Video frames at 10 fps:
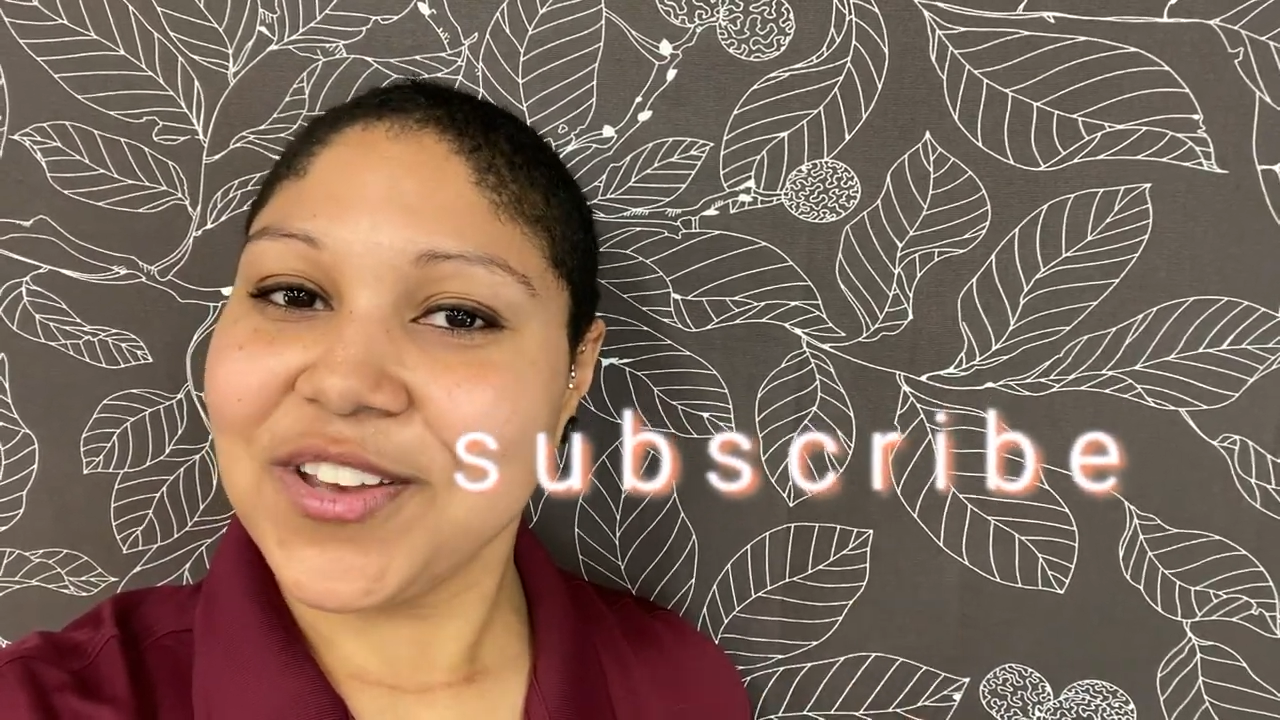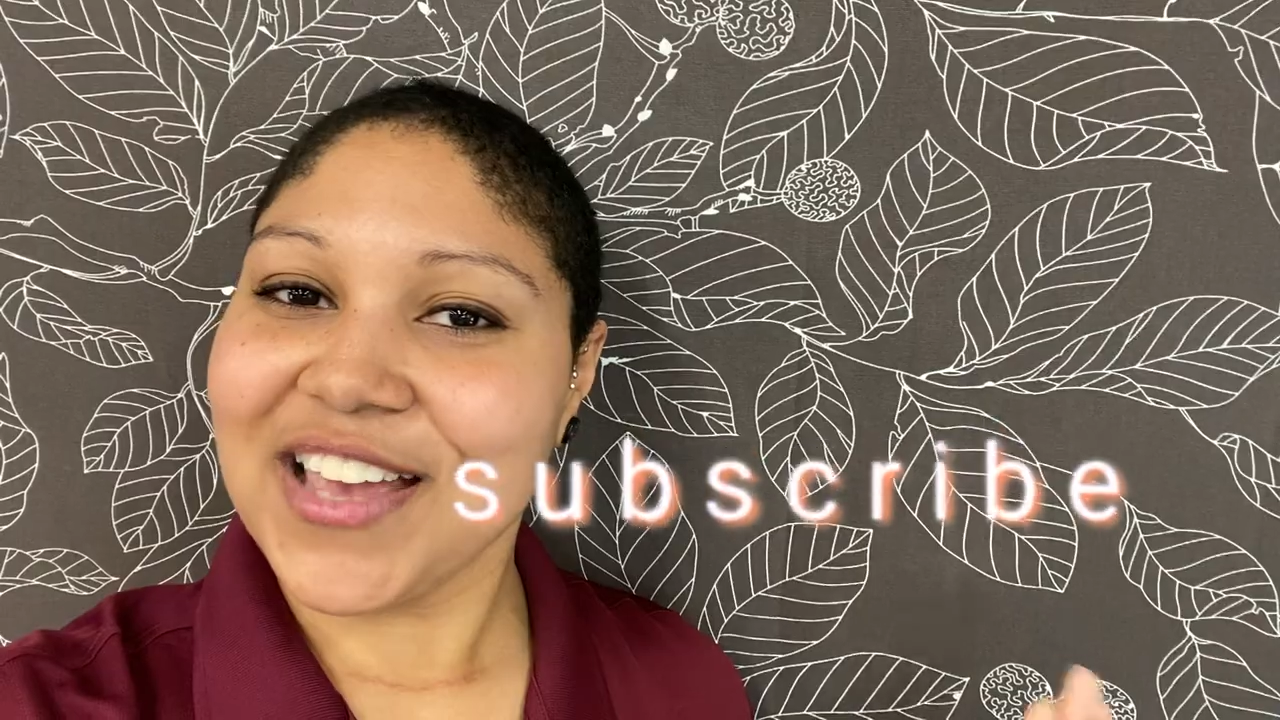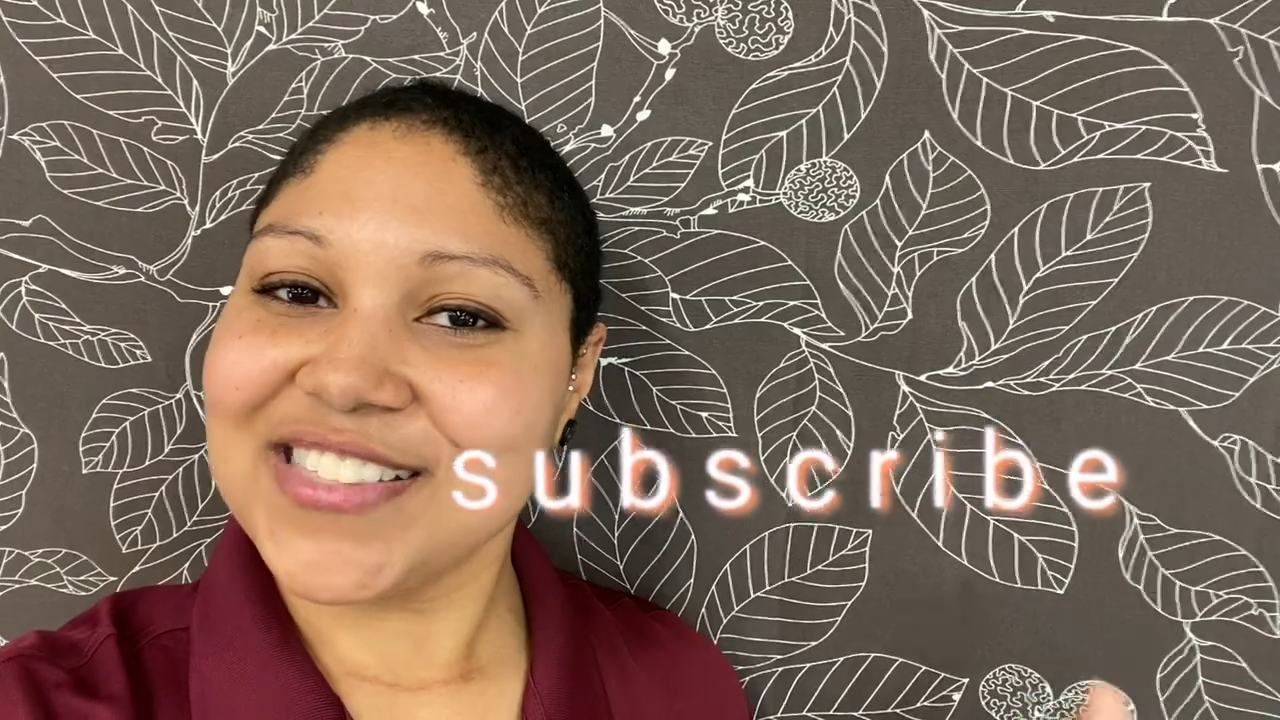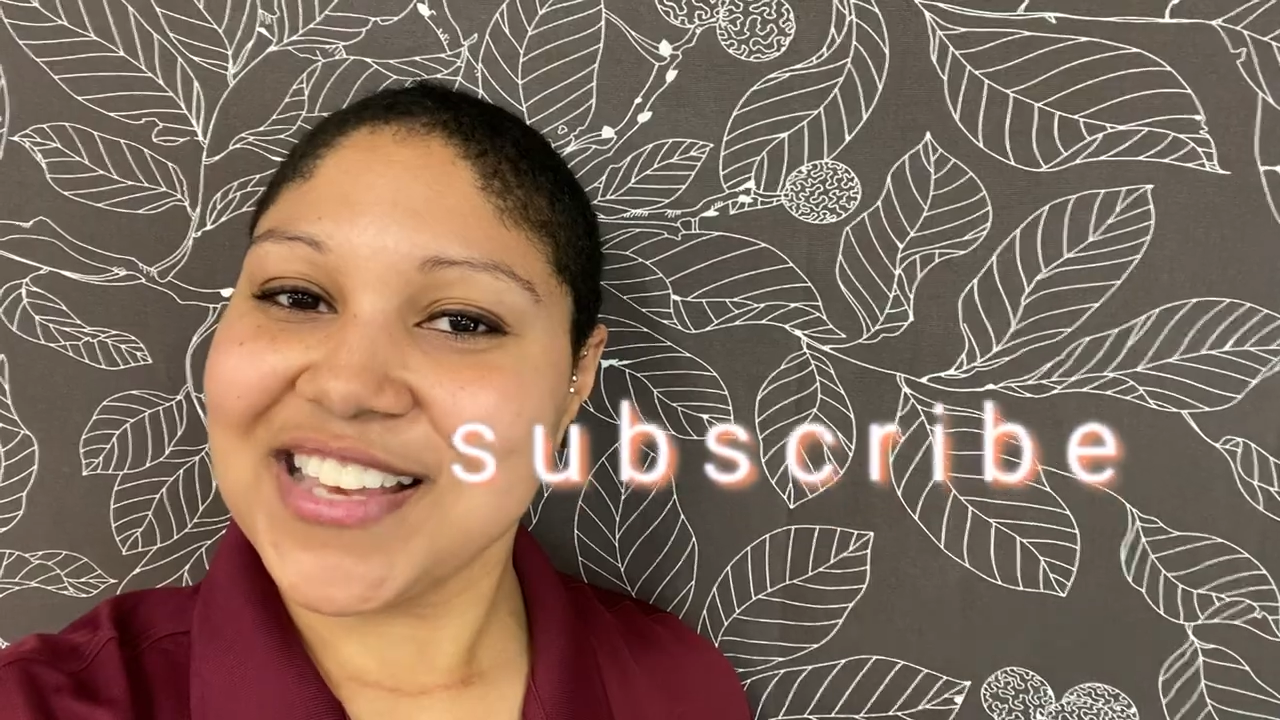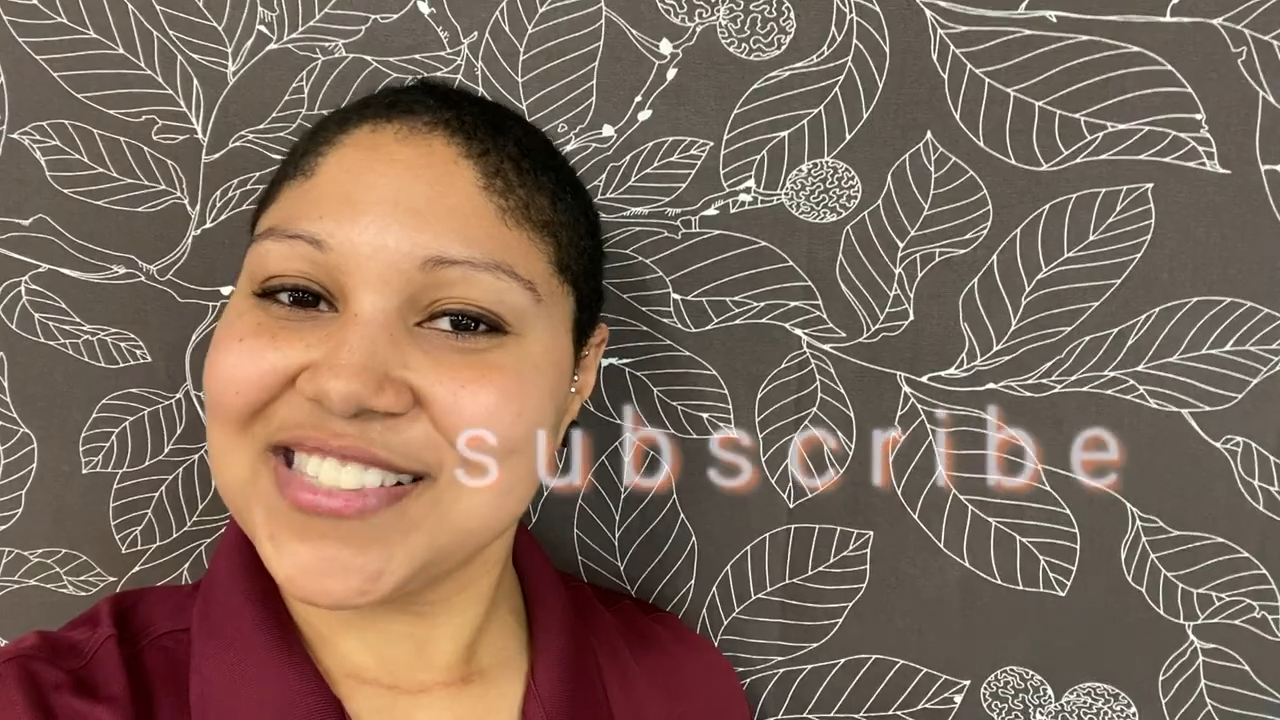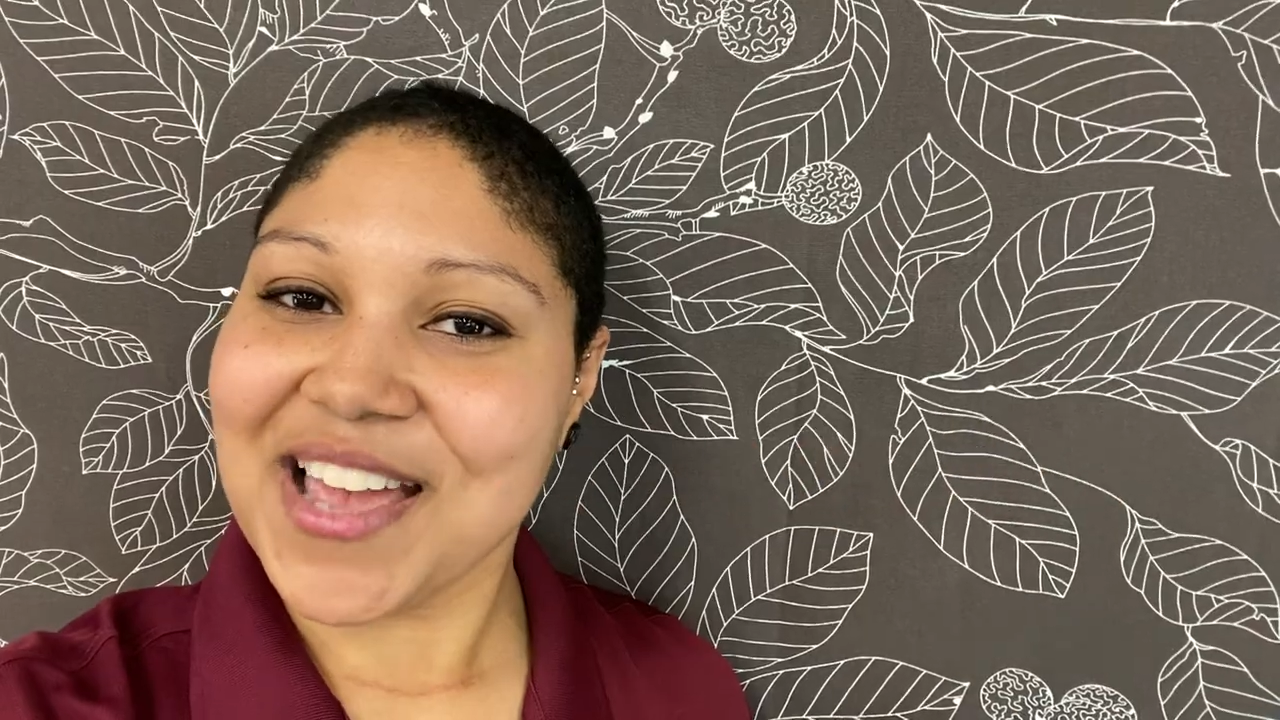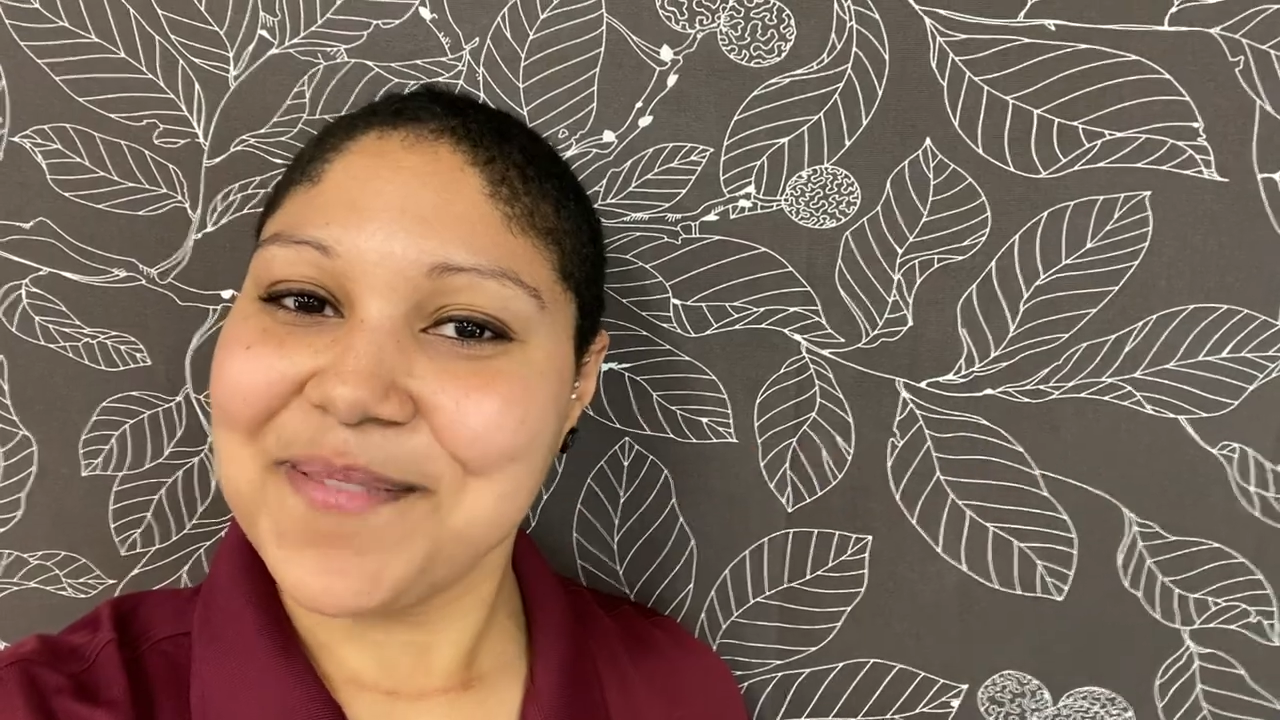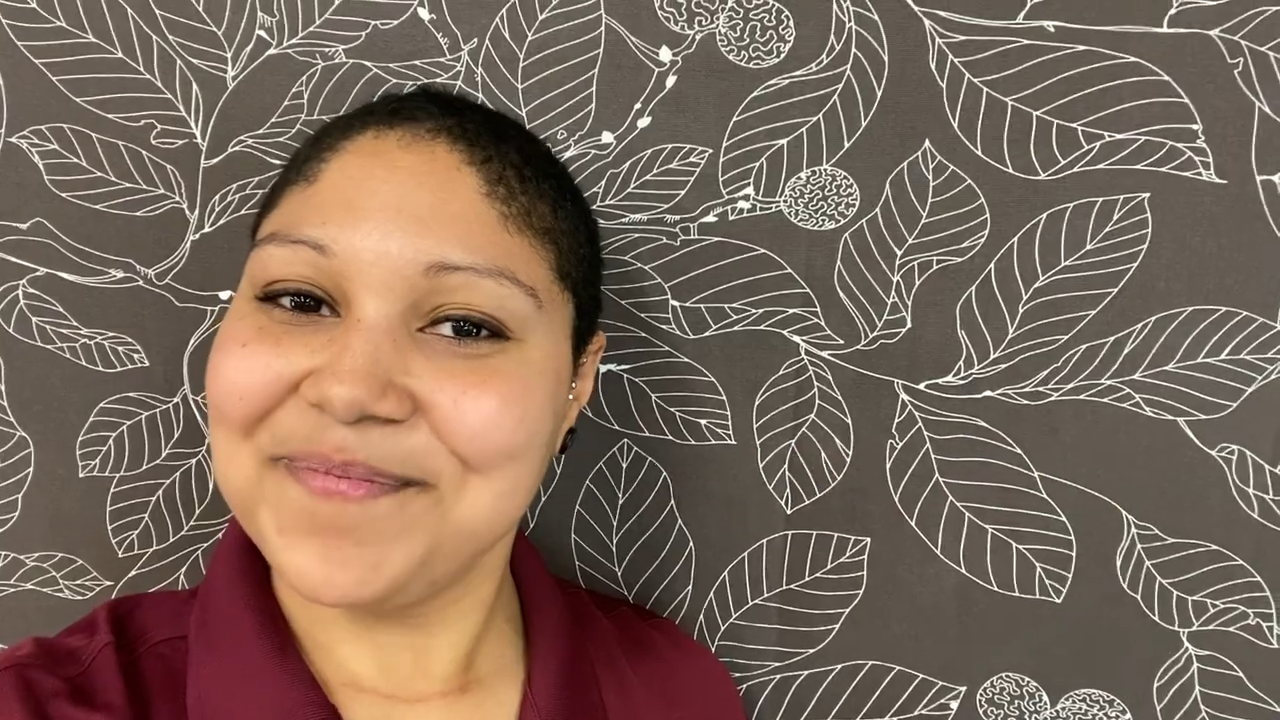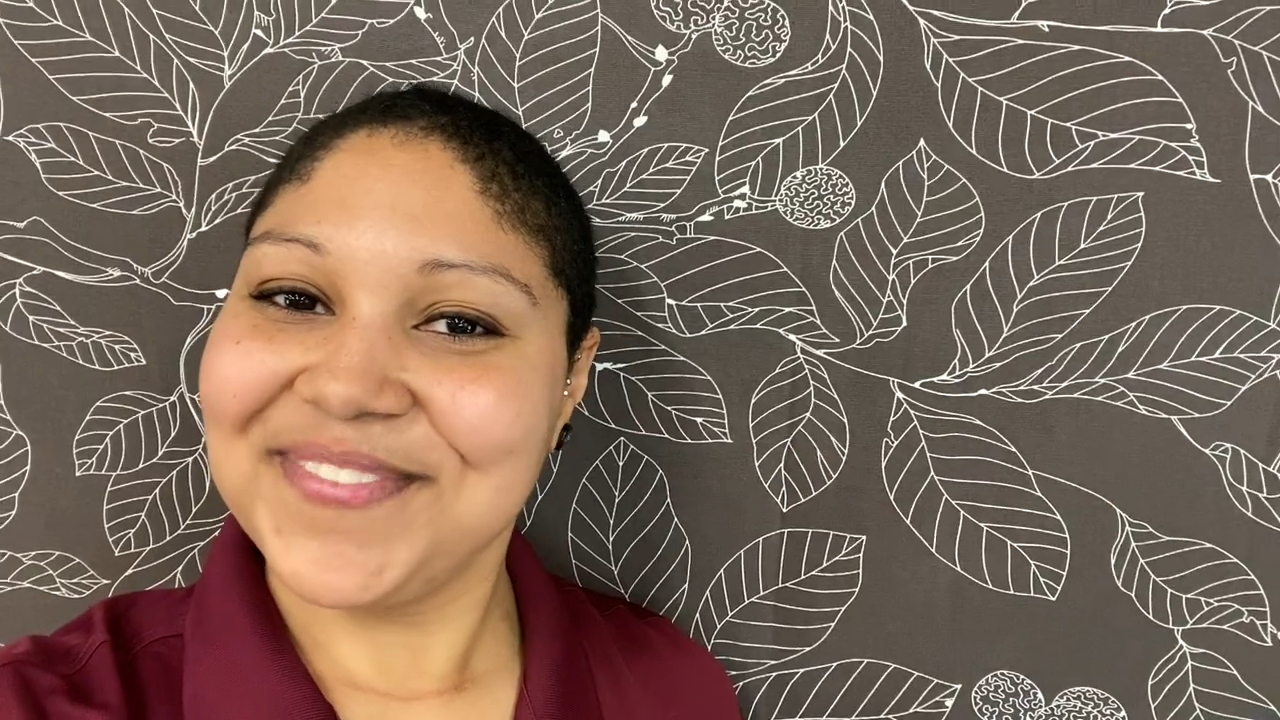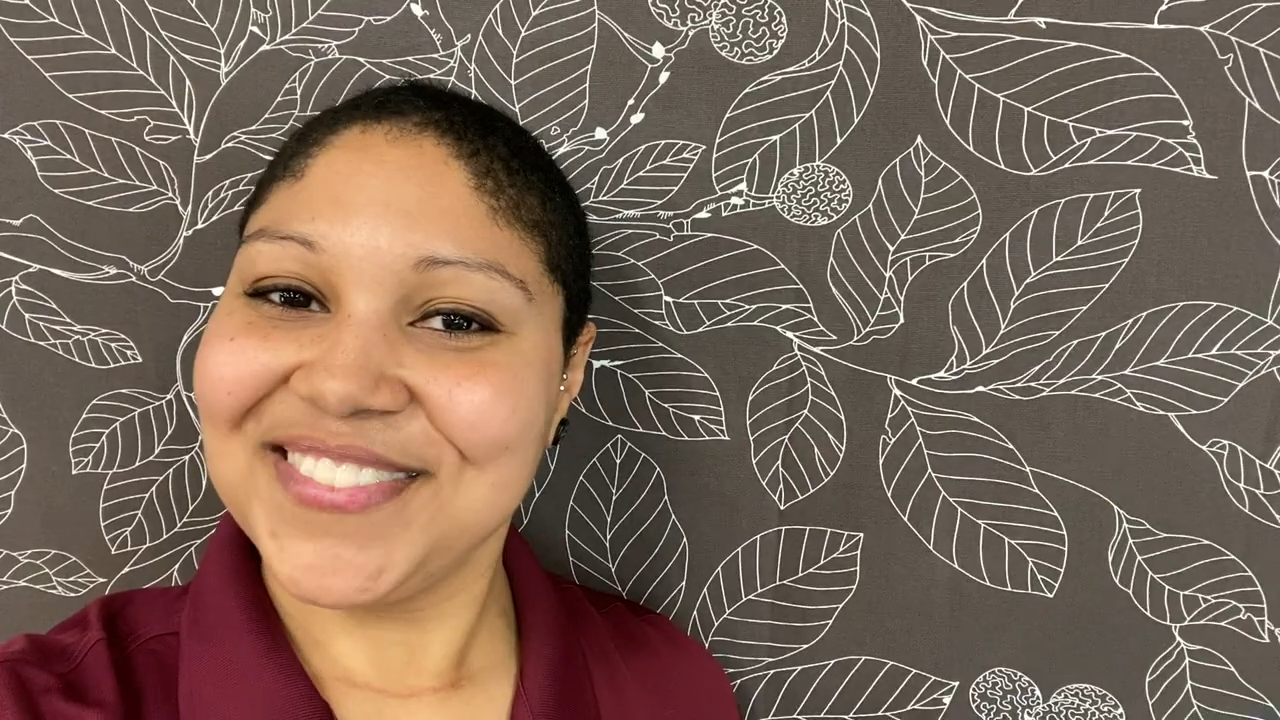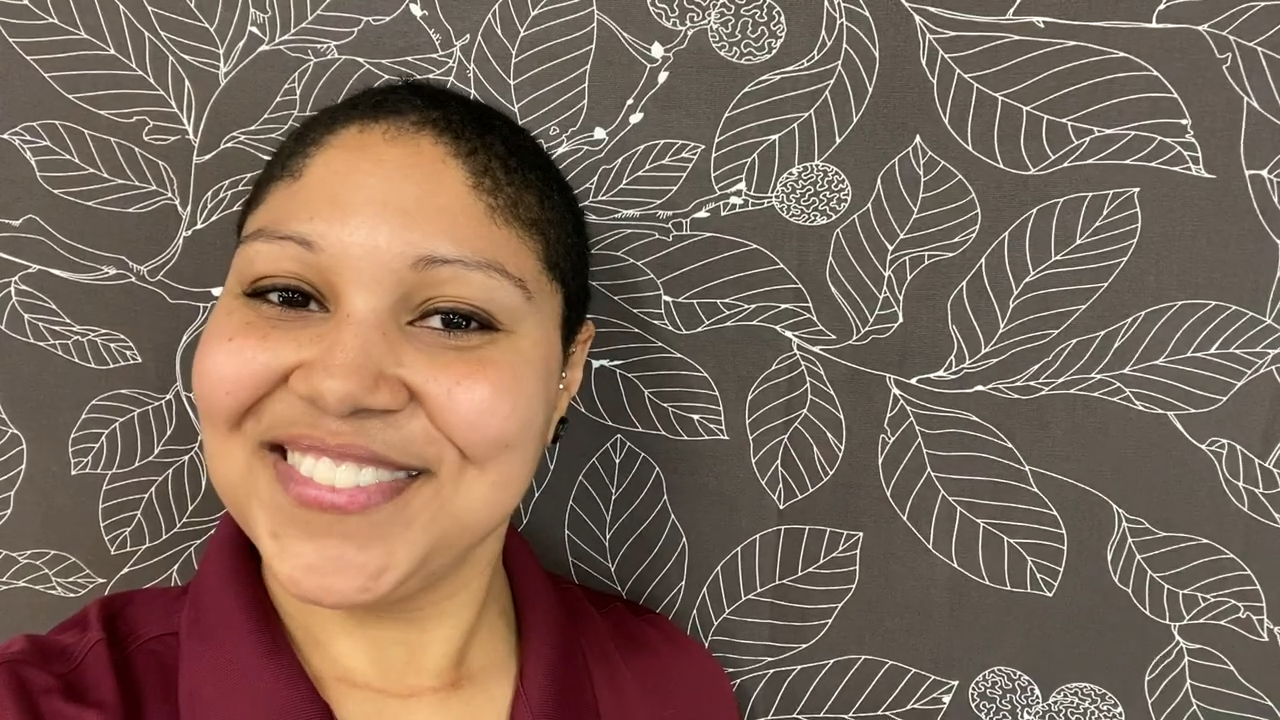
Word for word: guys next time.